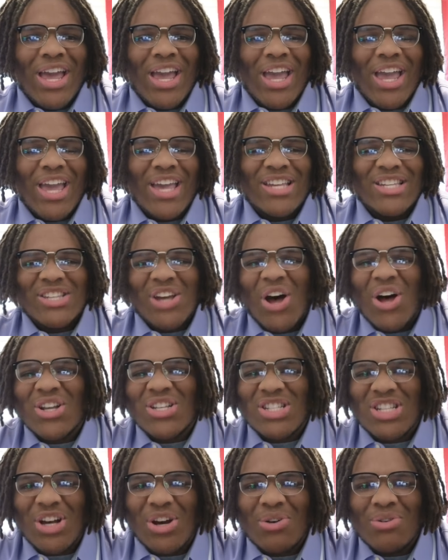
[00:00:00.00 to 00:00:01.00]
is
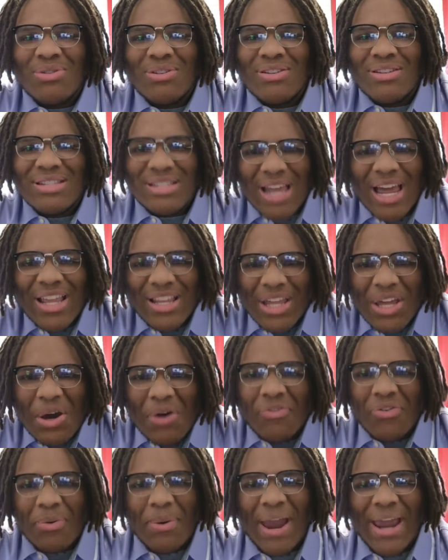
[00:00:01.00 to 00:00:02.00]
also slightly
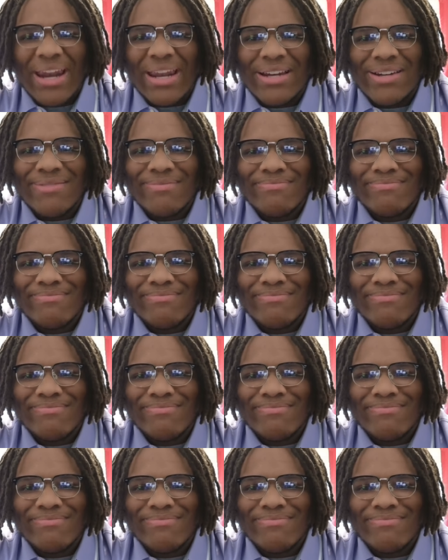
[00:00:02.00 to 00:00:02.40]
overrated.